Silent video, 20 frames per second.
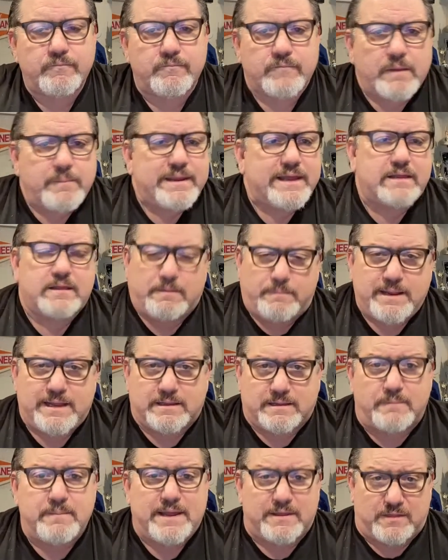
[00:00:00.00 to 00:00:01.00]
Let me, let me,
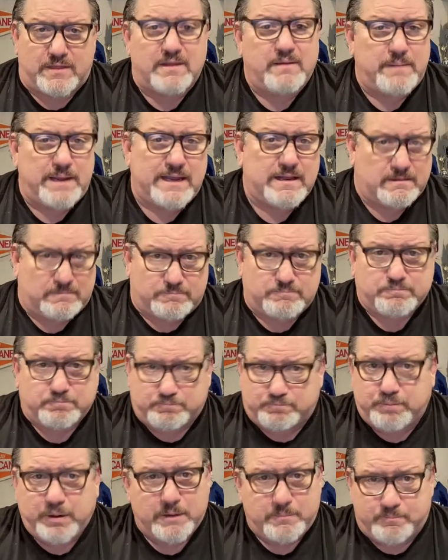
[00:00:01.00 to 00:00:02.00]
let me, let me
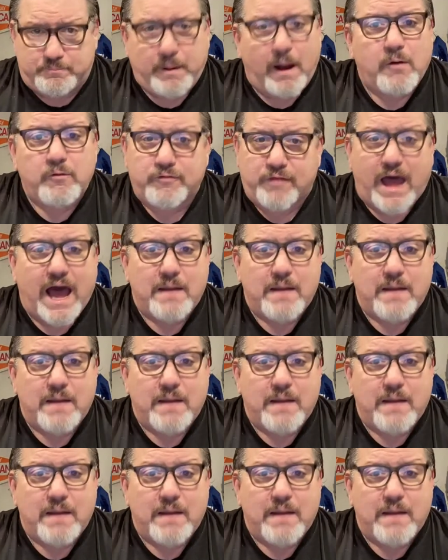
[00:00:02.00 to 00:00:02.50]
put both